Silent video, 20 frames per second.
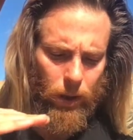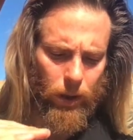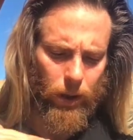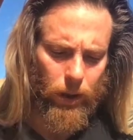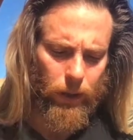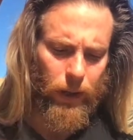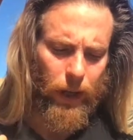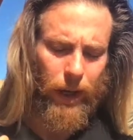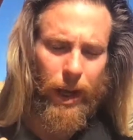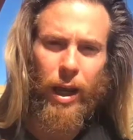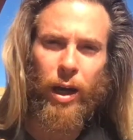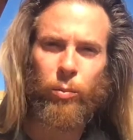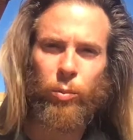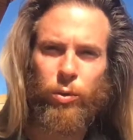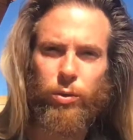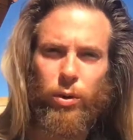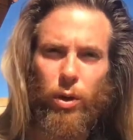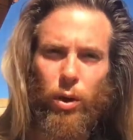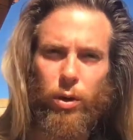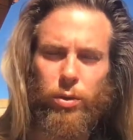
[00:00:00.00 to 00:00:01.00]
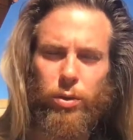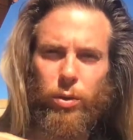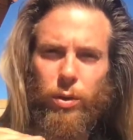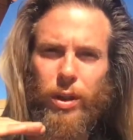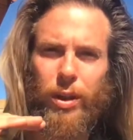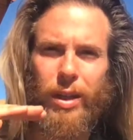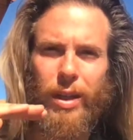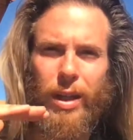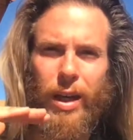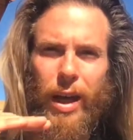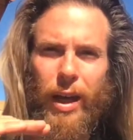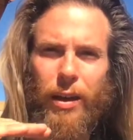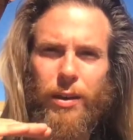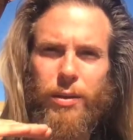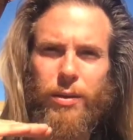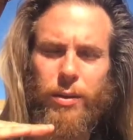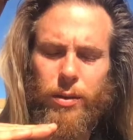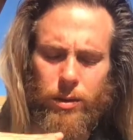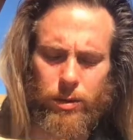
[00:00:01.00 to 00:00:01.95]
that animals also connect